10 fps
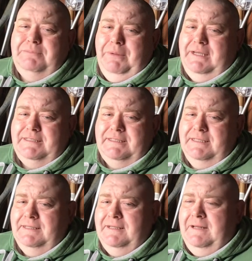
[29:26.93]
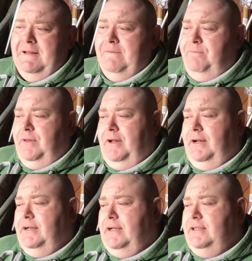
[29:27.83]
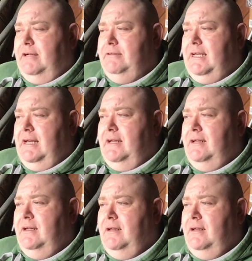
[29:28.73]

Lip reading: best, and I don't care